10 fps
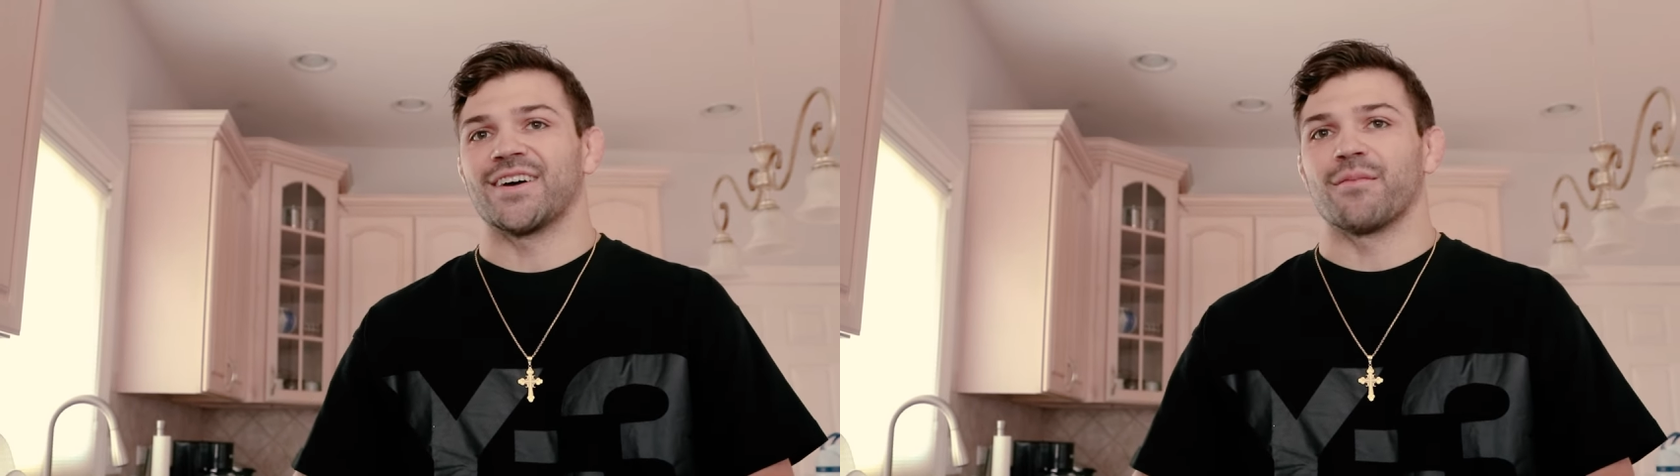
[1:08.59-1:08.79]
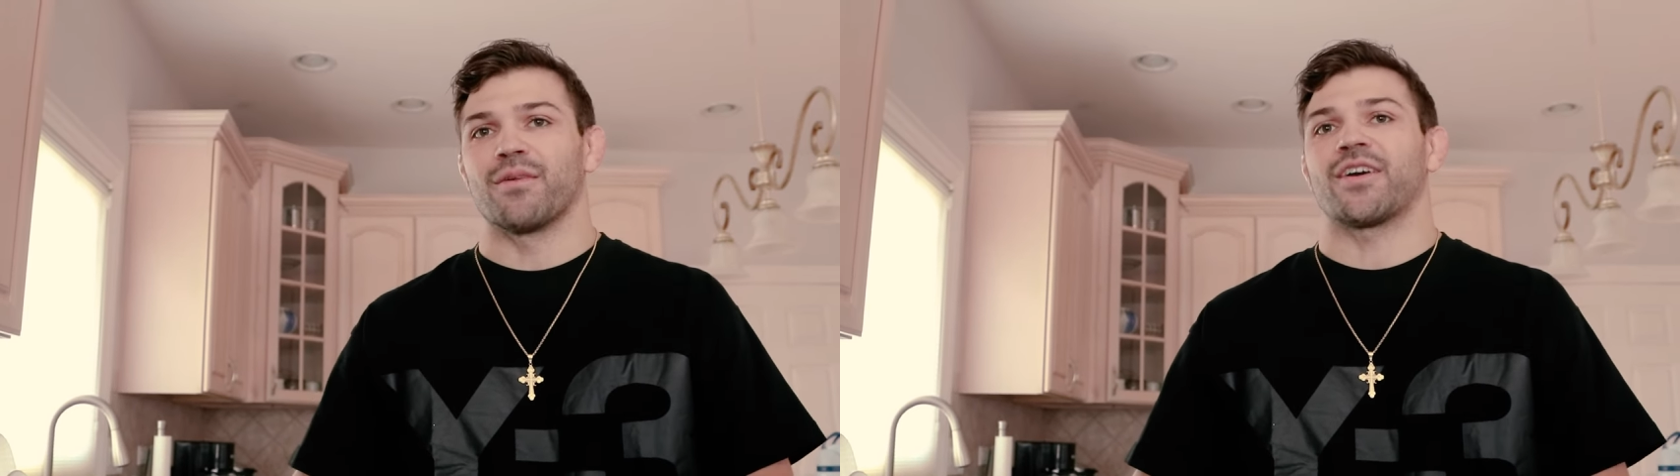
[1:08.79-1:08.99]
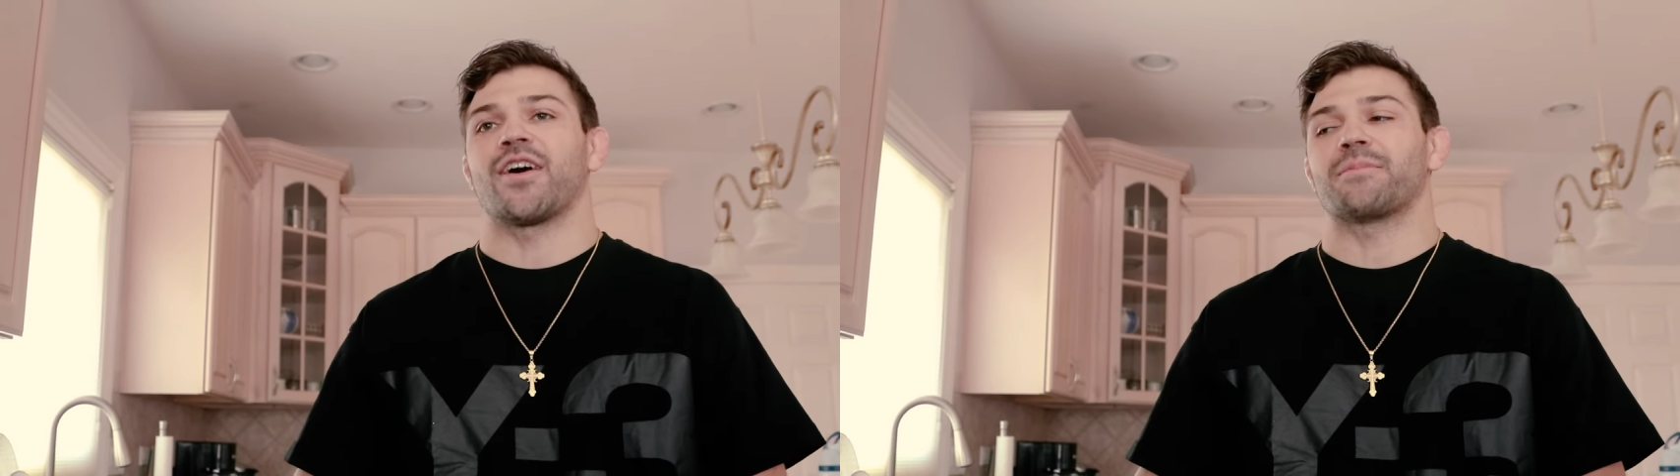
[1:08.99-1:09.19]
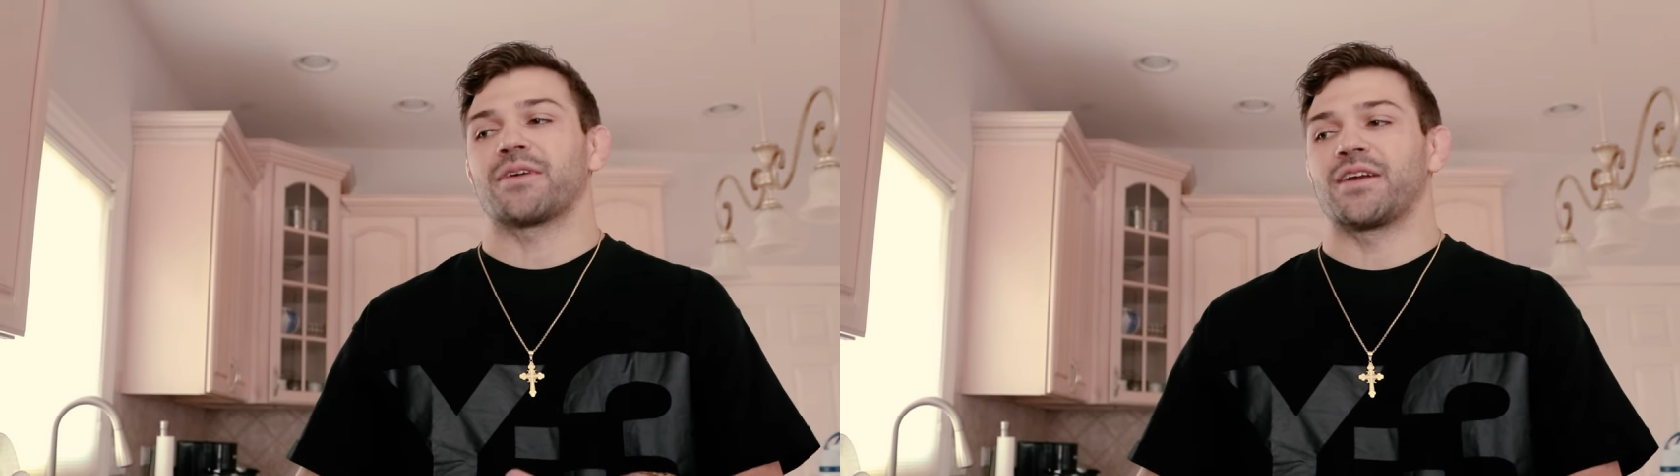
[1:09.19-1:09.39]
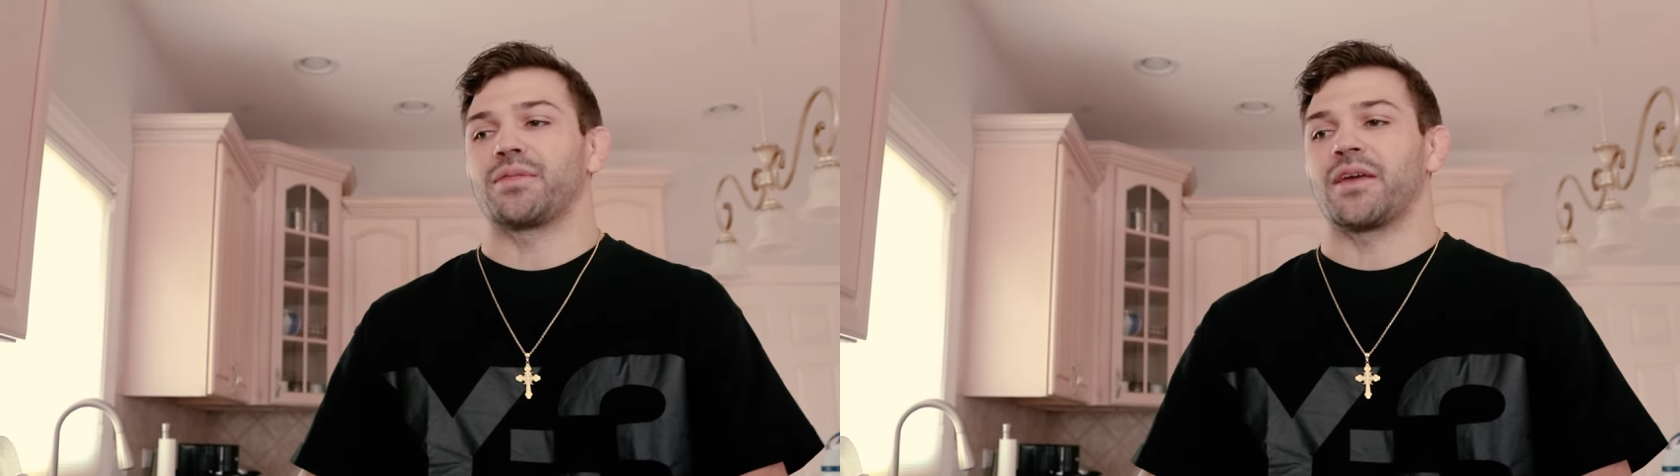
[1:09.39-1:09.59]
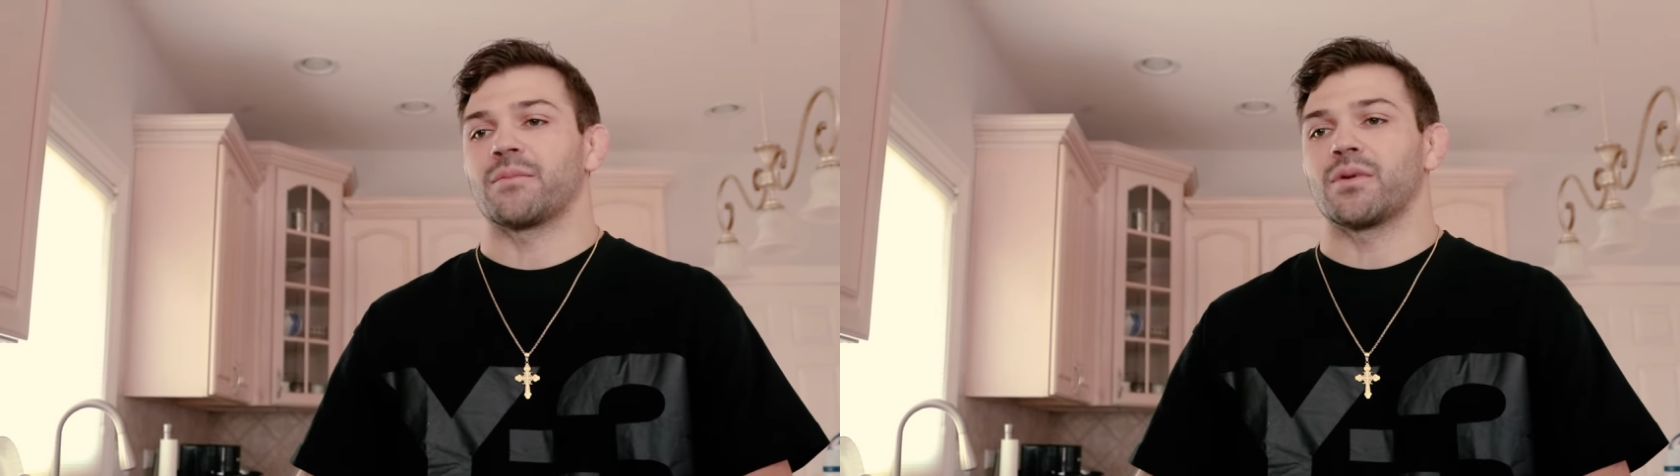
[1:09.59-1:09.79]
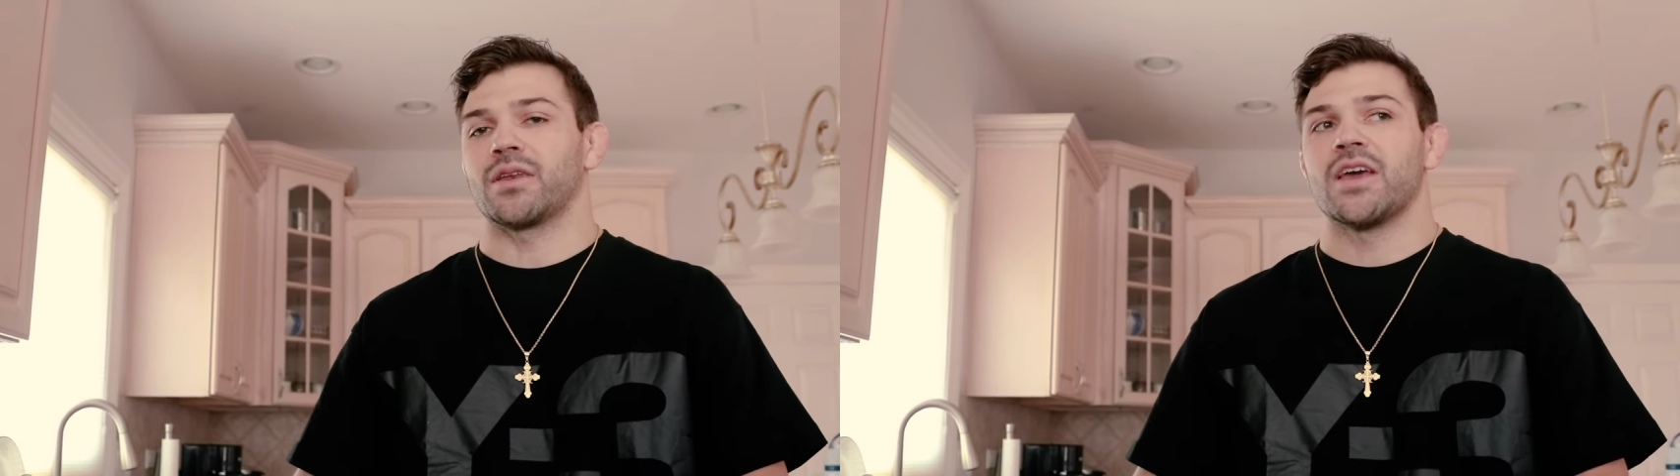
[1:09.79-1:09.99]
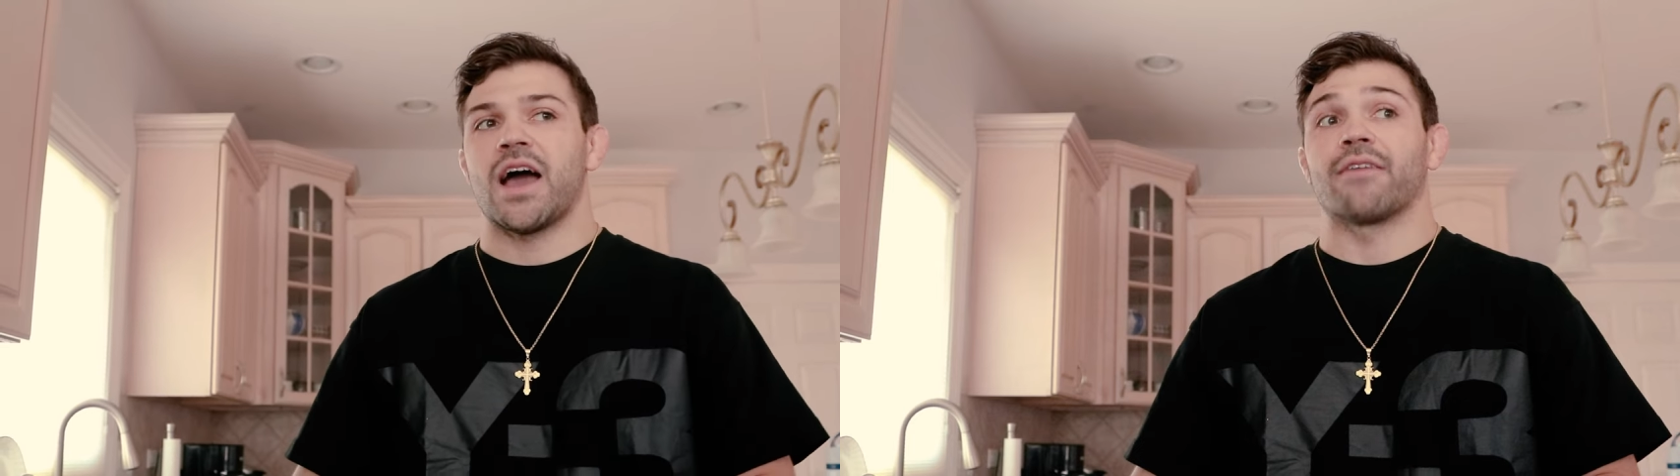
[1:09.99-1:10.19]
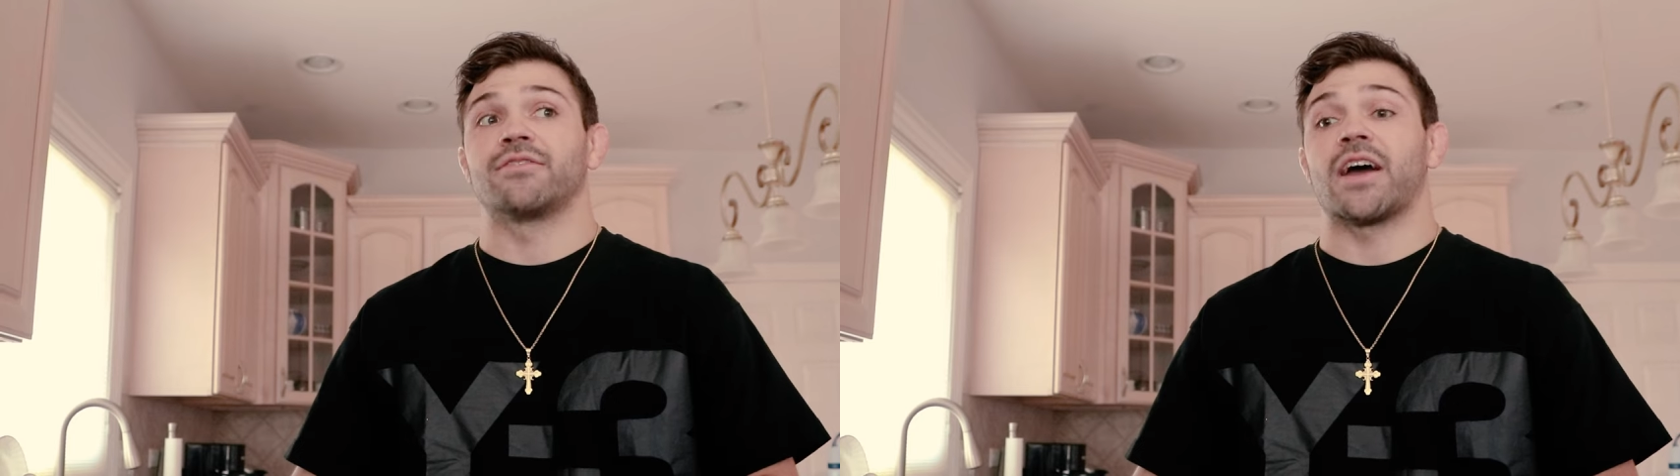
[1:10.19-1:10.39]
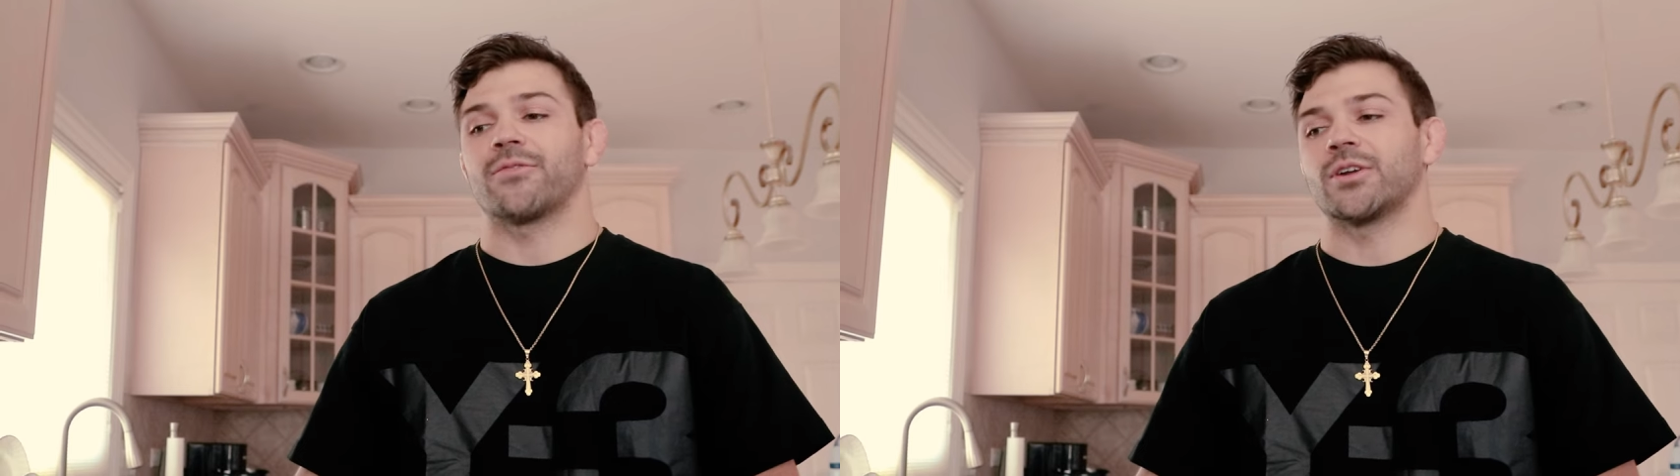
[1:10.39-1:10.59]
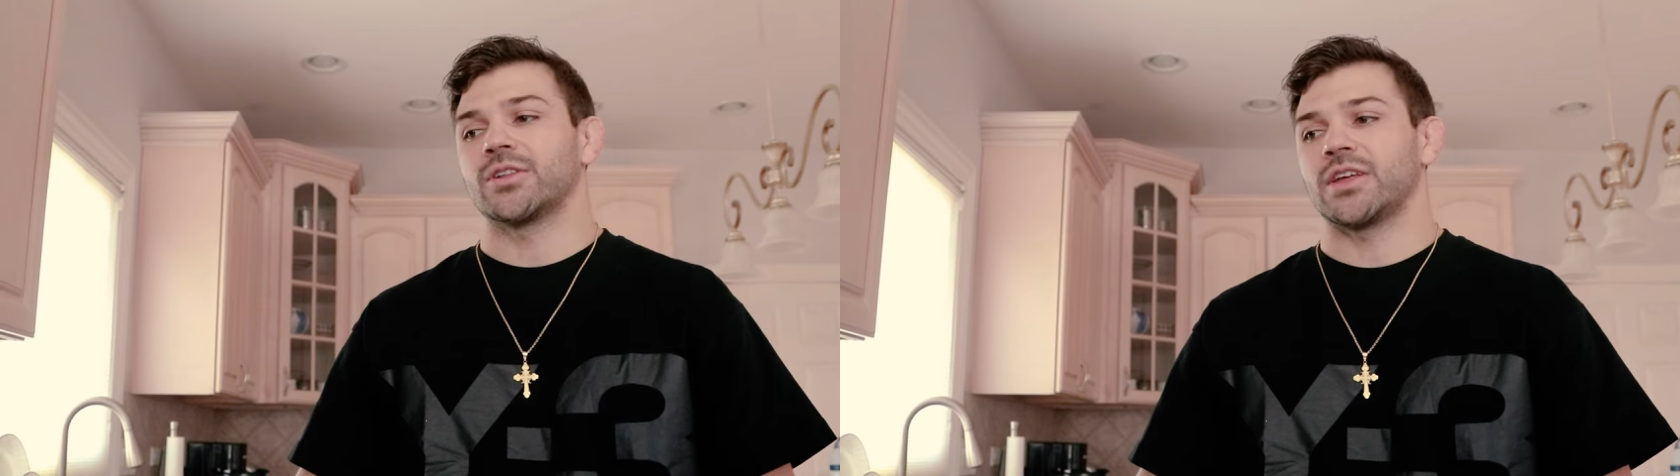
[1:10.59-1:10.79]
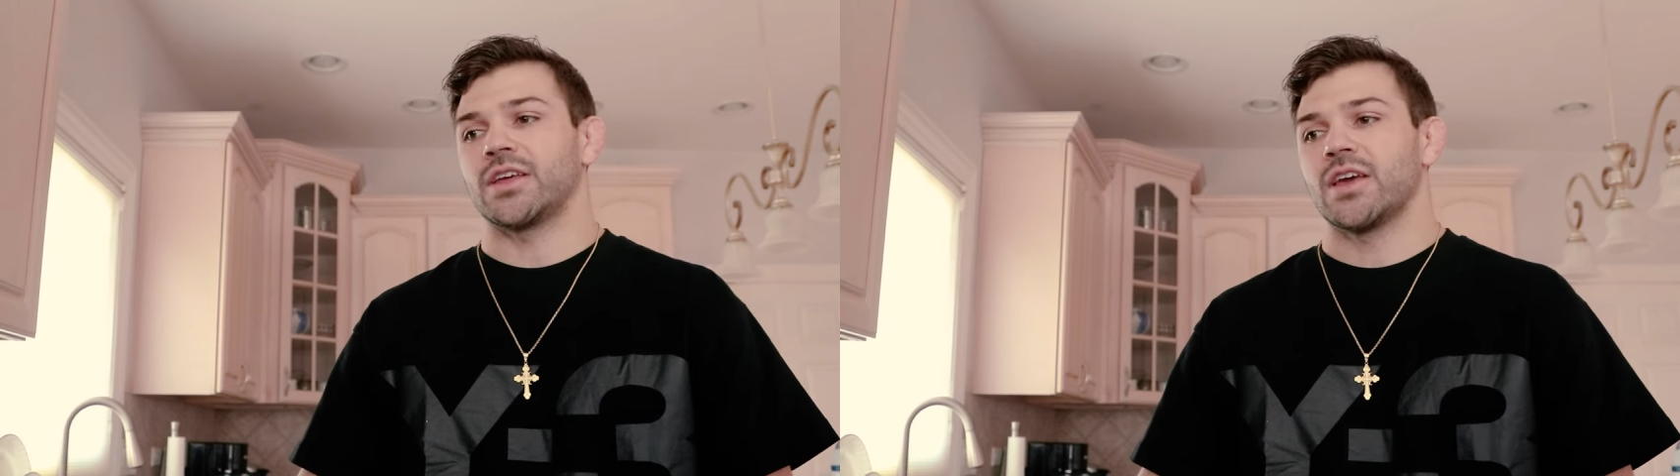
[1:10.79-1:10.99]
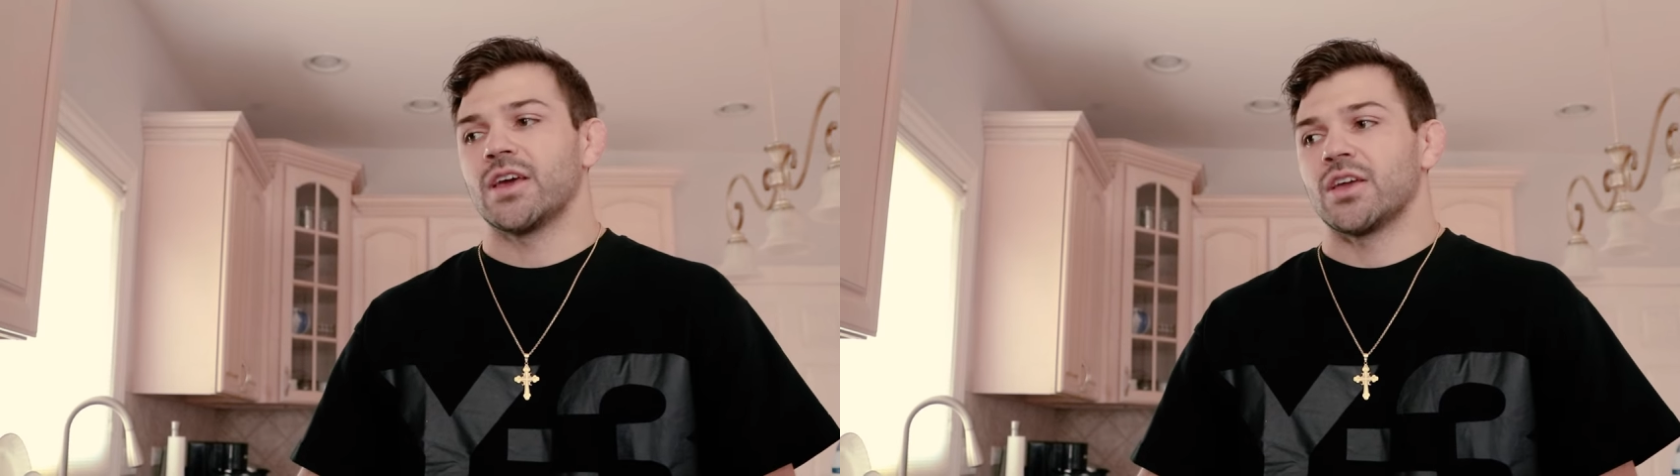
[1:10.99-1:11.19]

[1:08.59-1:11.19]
a, a cup or anything, but I've definitely